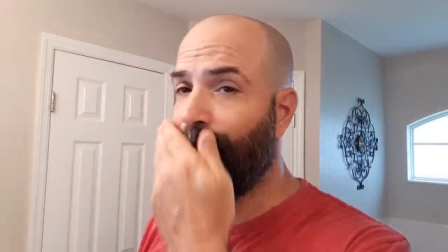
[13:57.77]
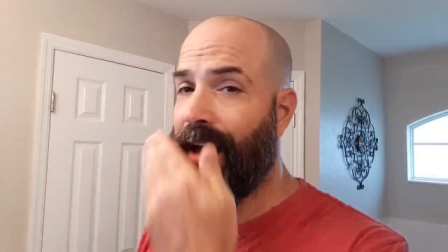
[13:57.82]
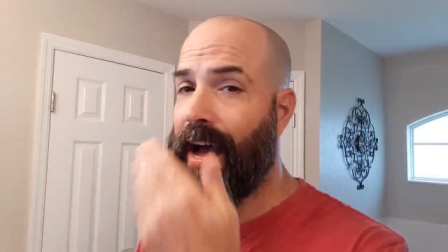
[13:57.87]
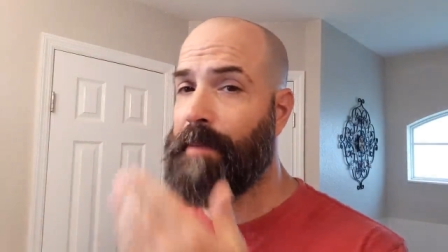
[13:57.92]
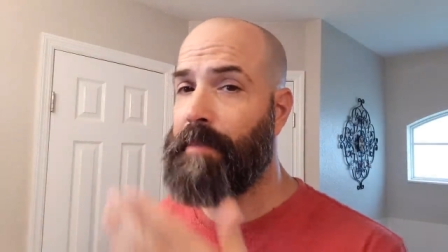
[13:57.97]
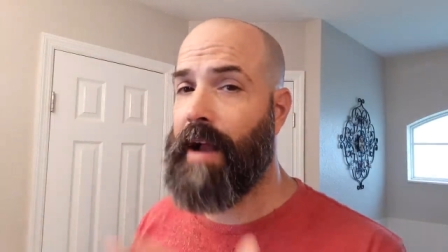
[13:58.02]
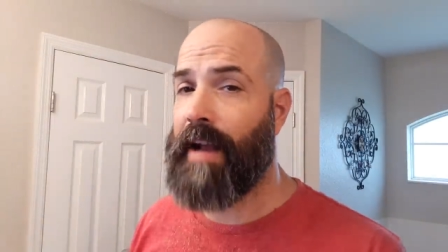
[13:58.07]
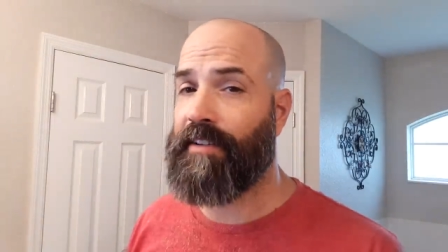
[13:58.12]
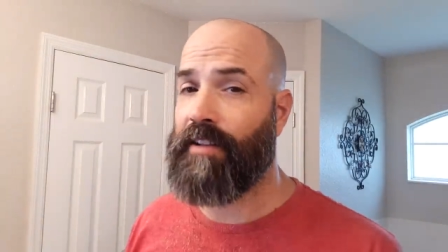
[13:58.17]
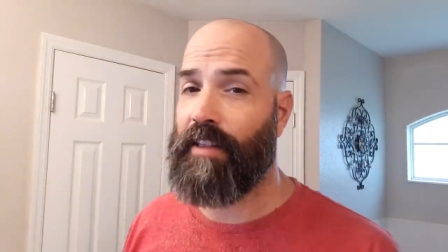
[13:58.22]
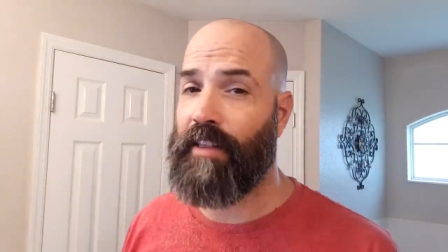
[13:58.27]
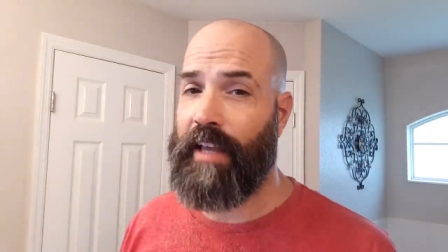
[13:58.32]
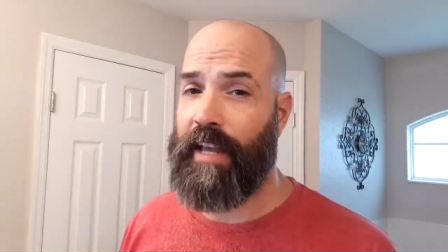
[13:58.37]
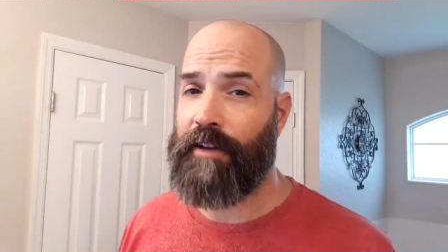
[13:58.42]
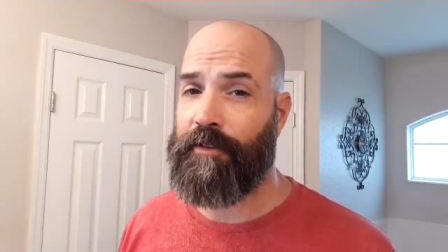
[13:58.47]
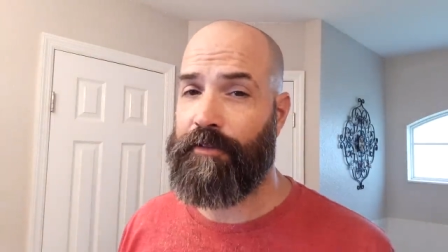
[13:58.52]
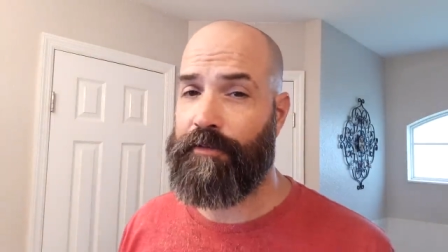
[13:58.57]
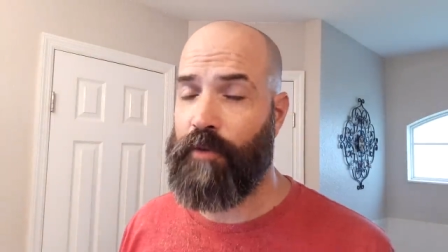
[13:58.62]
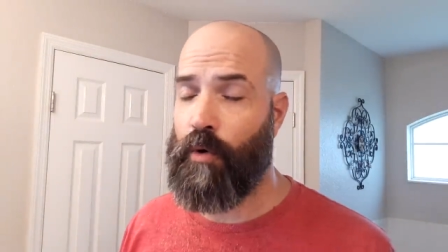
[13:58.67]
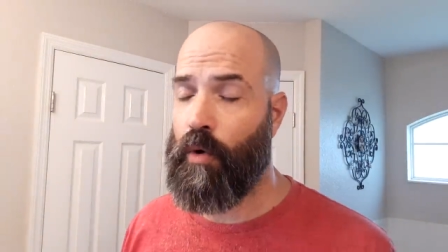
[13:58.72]
Now I'm gonna have to
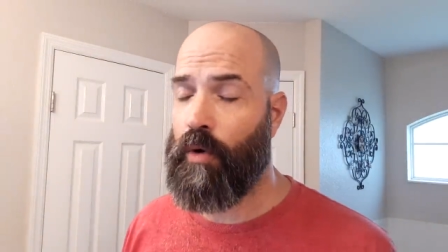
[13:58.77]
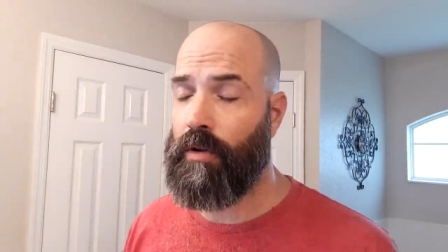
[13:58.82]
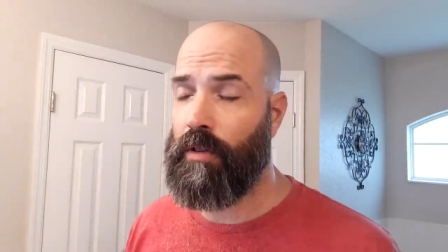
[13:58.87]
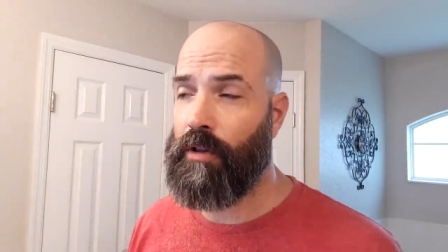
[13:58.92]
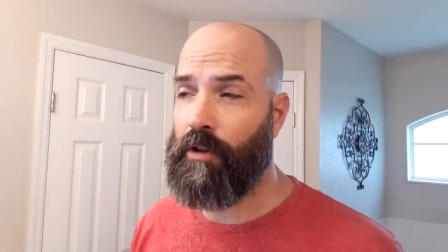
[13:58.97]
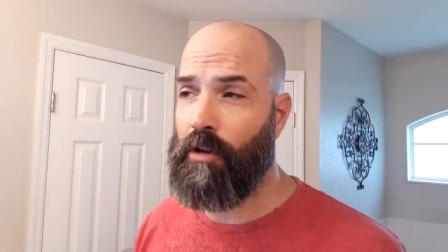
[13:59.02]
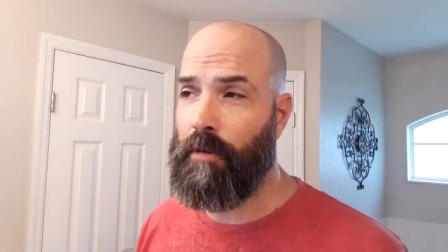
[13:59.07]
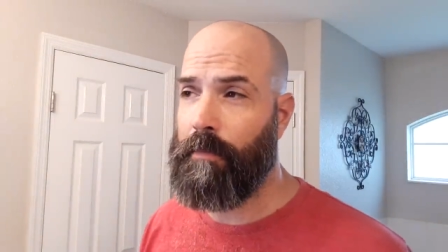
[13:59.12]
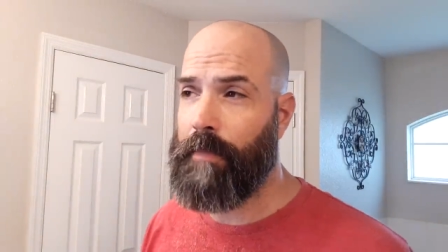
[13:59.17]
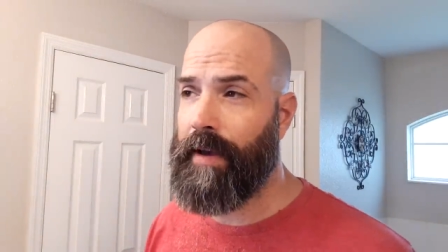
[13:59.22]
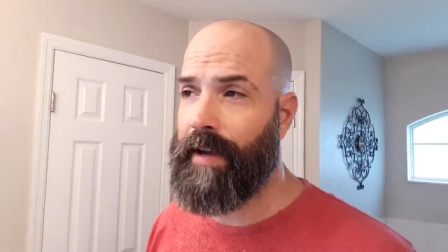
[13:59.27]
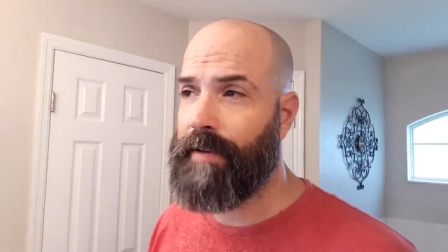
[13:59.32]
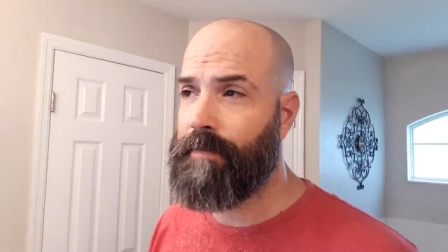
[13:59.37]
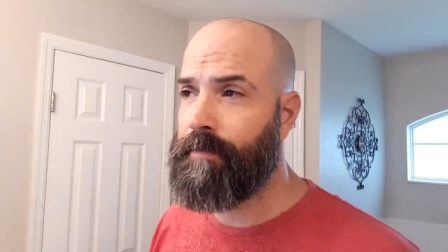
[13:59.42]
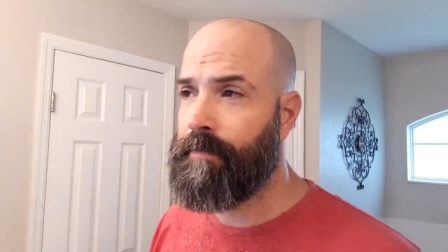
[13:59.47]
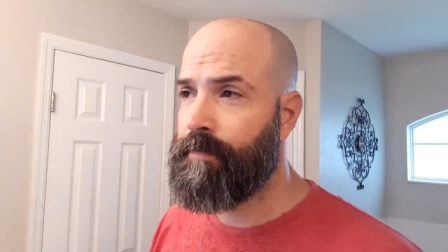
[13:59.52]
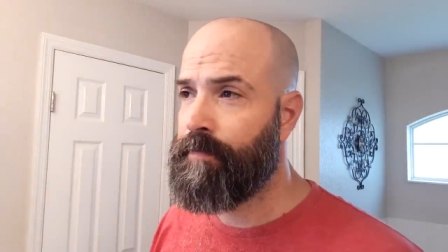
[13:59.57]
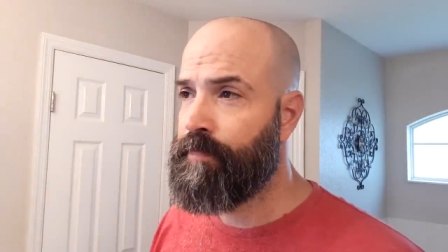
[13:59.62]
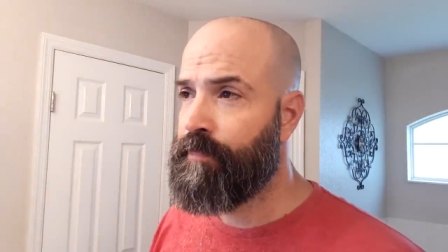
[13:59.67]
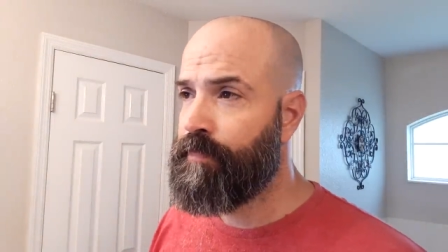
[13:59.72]
lean forward a little
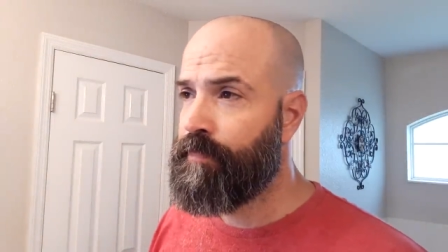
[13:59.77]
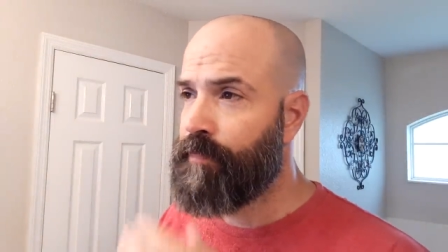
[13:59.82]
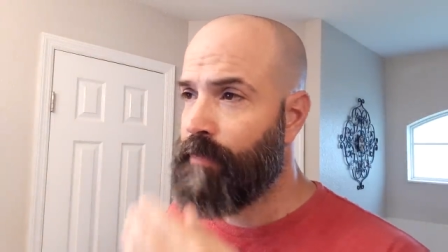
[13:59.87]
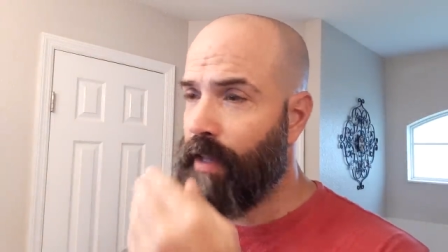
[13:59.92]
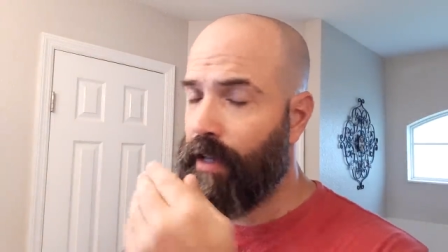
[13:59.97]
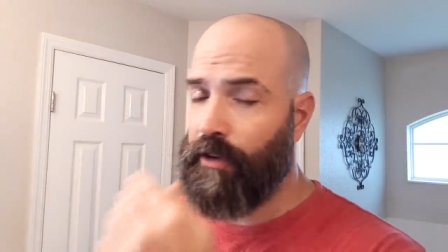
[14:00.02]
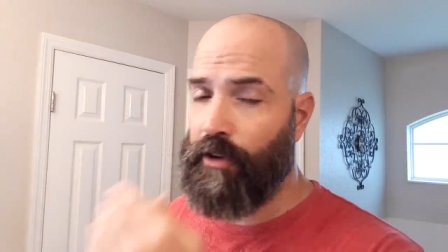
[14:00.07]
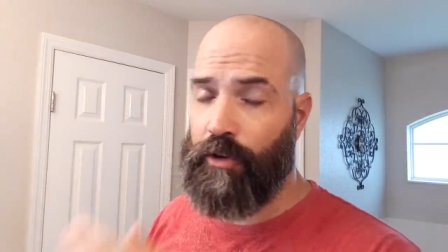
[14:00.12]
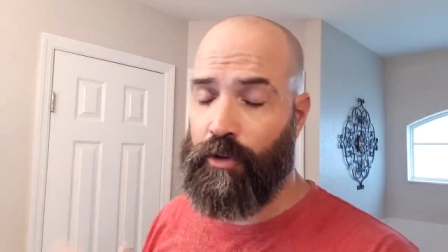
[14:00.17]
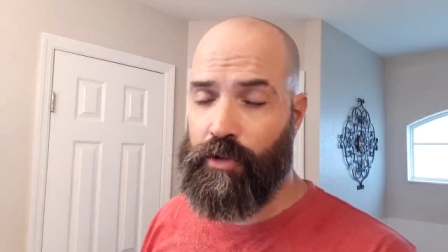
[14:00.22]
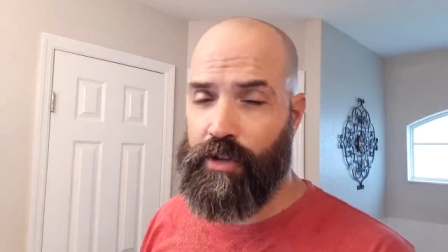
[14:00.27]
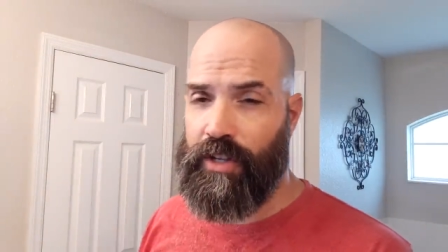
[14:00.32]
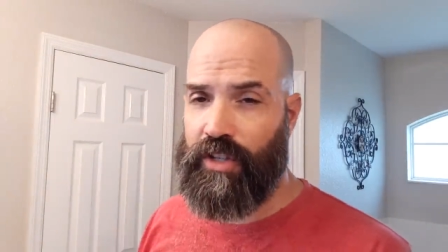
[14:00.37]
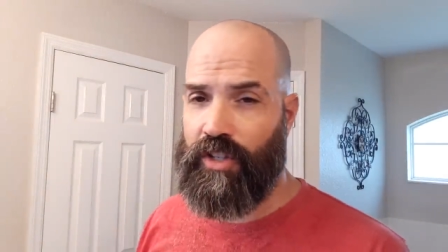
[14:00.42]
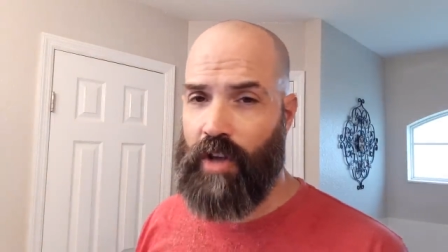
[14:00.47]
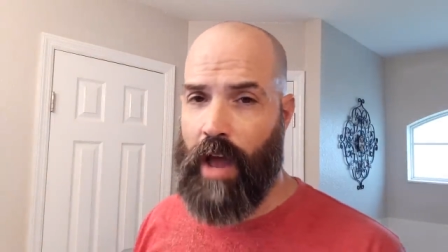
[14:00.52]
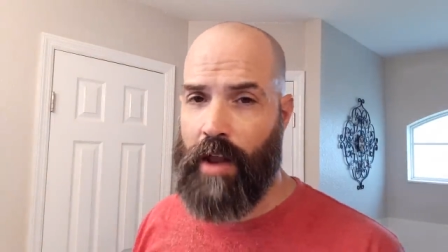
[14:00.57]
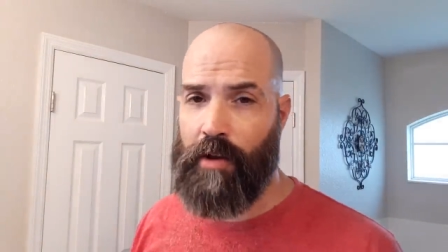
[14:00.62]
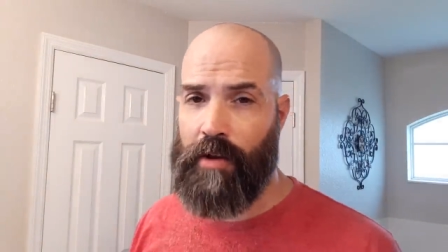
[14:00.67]
bit to do this, so I